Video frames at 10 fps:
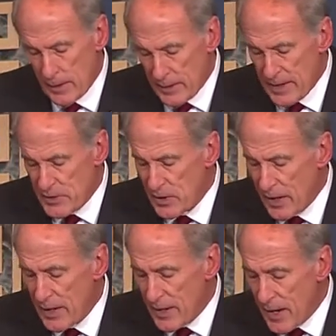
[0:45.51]
In
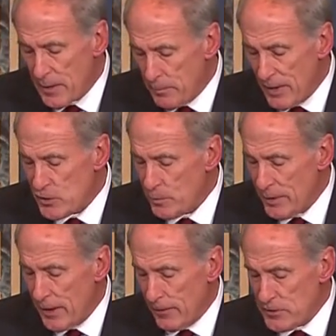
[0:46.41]
1888,
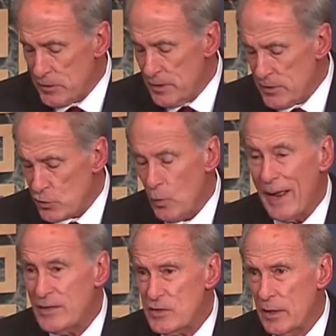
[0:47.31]
Benjamin Harrison, his
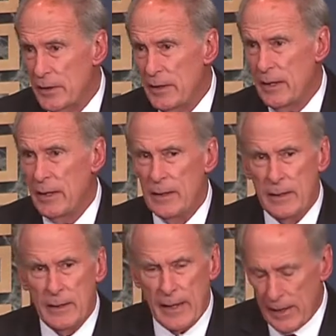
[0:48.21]
grandson
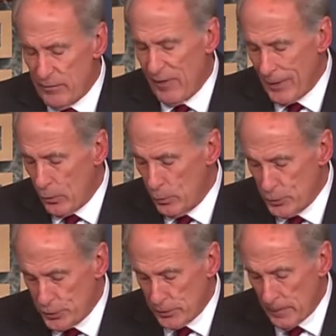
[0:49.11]
and fellow
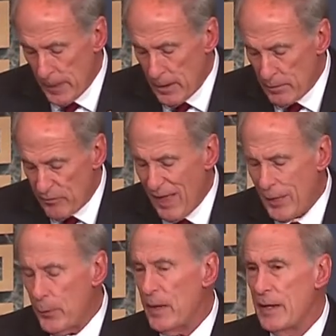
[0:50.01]
Hoosier,
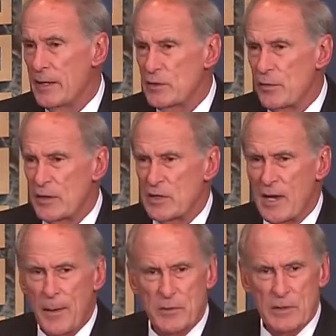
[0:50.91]
followed in his
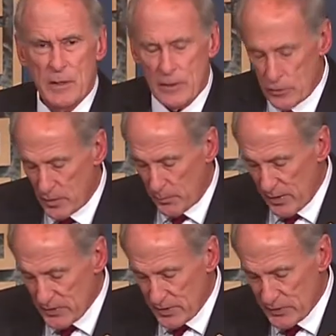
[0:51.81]
footsteps to the
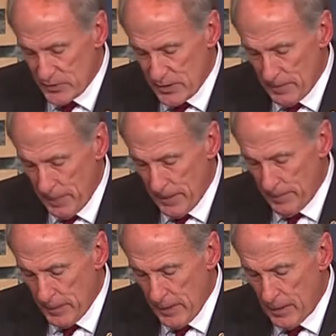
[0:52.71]
presidency.
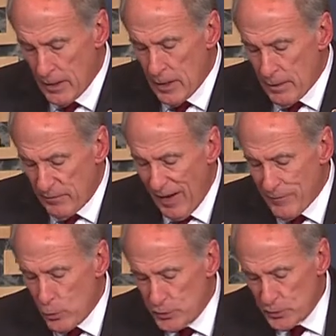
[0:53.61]

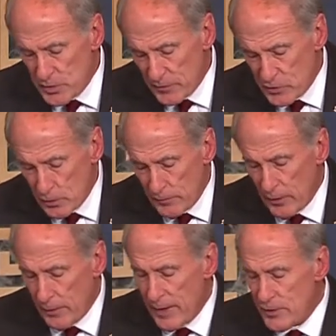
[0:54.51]
5 Hoosiers have served
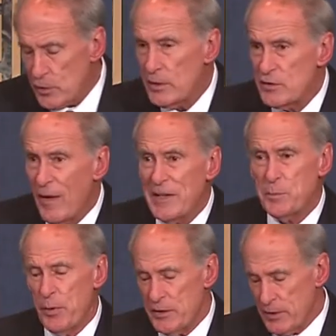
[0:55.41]
our nation as vice
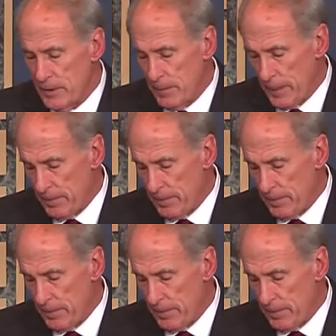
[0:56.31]
president: